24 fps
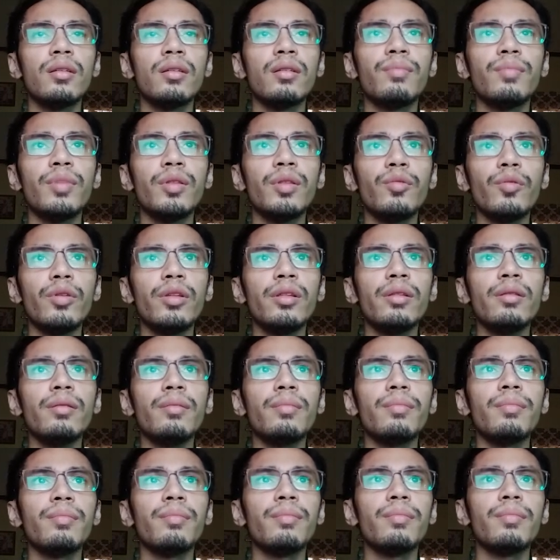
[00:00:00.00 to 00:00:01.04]
between
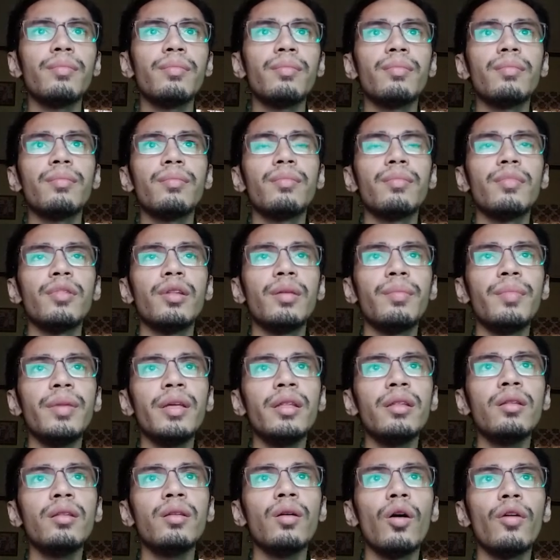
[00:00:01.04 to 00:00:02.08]
the
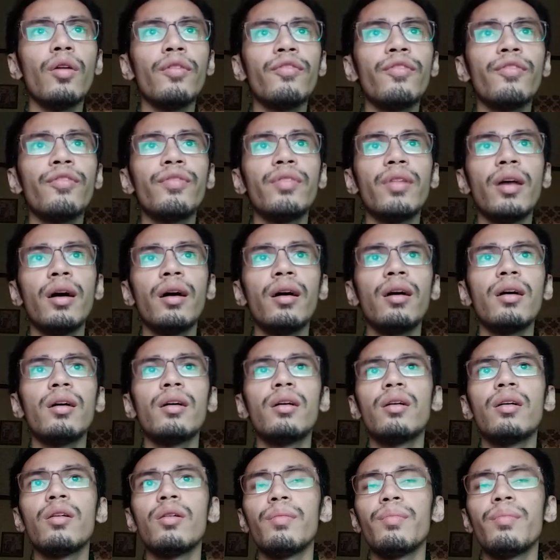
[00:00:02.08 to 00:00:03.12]
mean of the
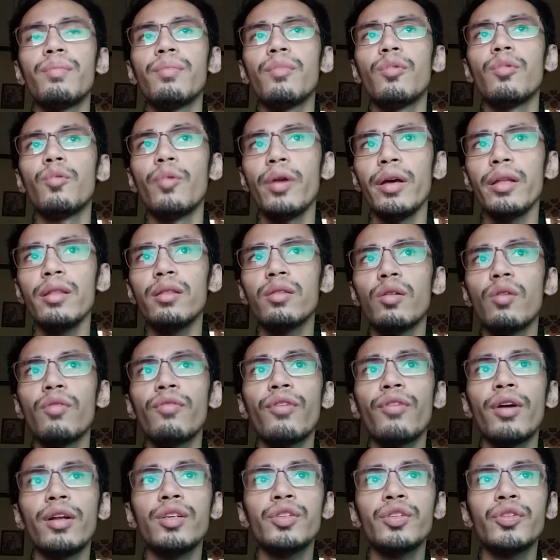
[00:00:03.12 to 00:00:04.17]
weight of
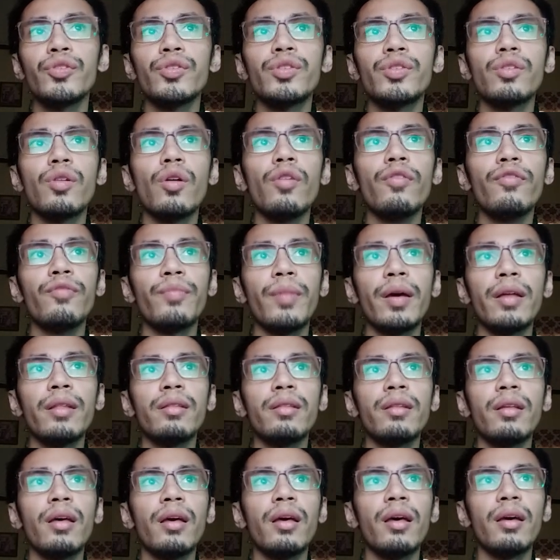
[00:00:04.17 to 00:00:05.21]
running shoes of
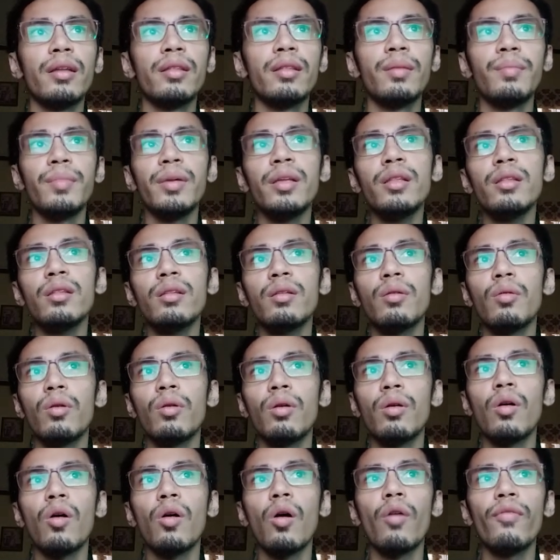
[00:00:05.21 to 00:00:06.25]
men and the mean
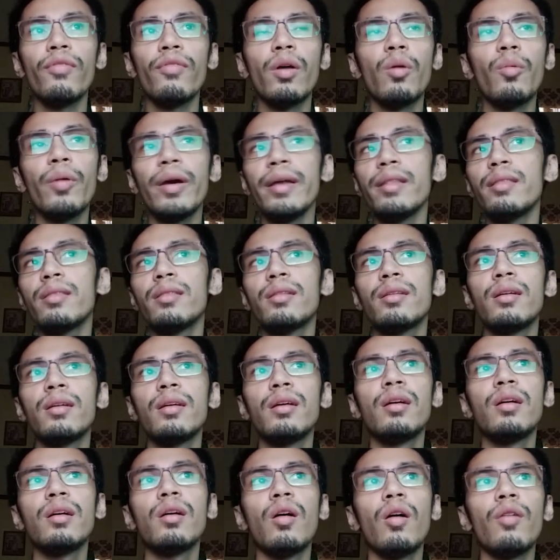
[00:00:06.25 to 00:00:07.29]
of the weight
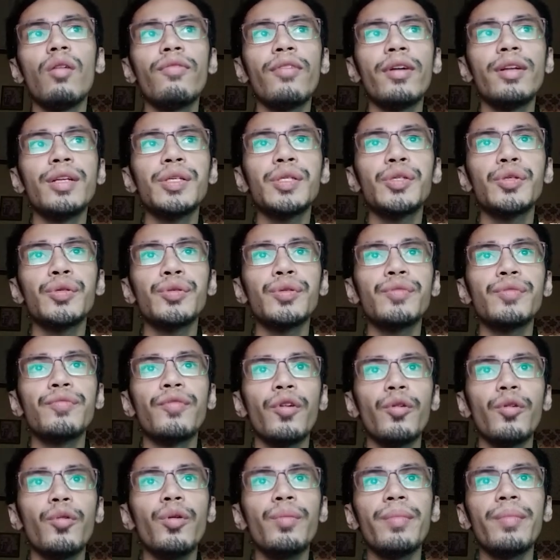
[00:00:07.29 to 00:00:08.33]
of running shoes
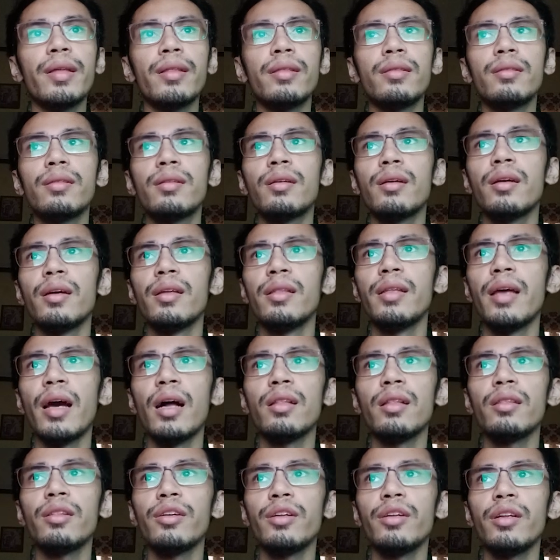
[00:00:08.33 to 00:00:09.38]
for women. And the
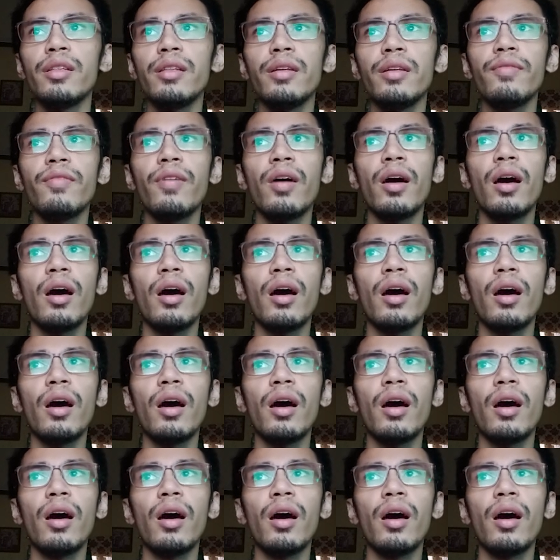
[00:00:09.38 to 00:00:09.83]
alternative,